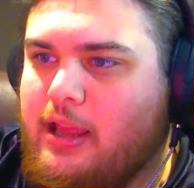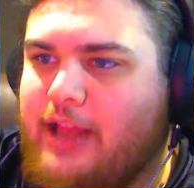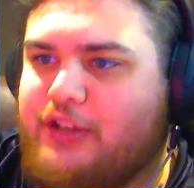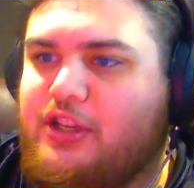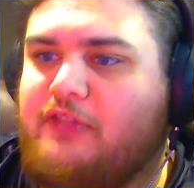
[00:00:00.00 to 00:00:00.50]

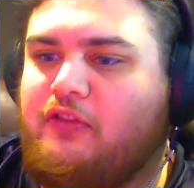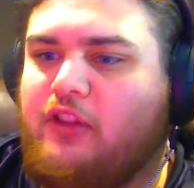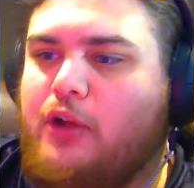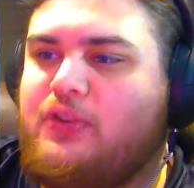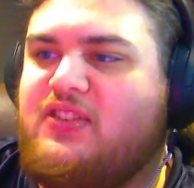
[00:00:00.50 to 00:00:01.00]
And she
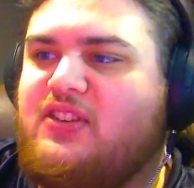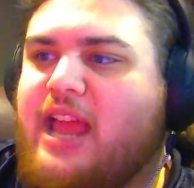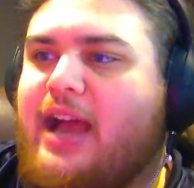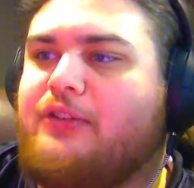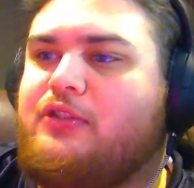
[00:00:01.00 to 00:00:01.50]
floats
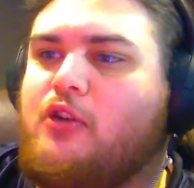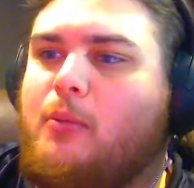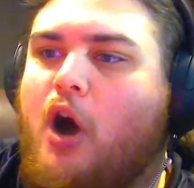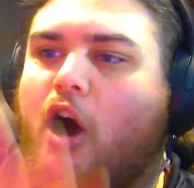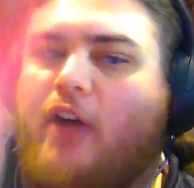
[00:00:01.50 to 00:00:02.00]
down to him
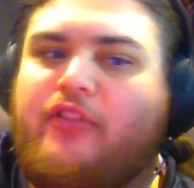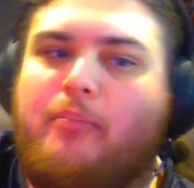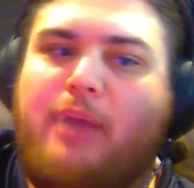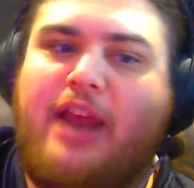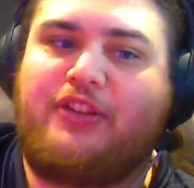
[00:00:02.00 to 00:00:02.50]
off the
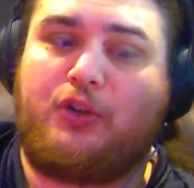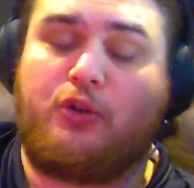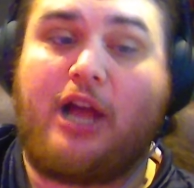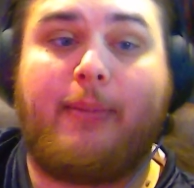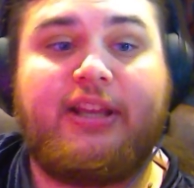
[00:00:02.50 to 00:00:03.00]
pedestal,
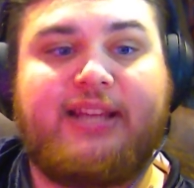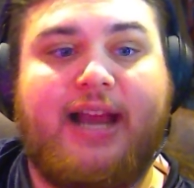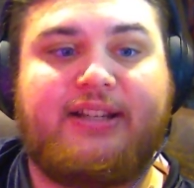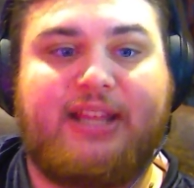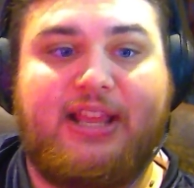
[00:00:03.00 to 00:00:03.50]
coming
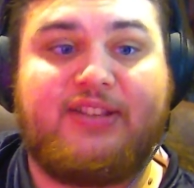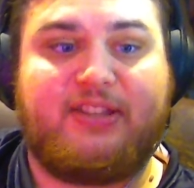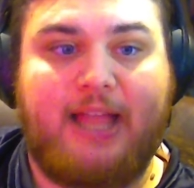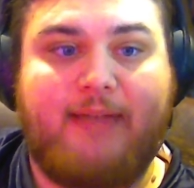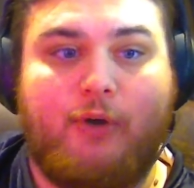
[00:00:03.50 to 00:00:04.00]
down to his
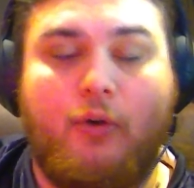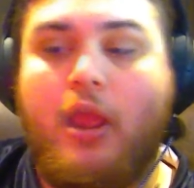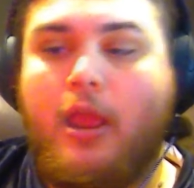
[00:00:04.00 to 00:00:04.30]
level.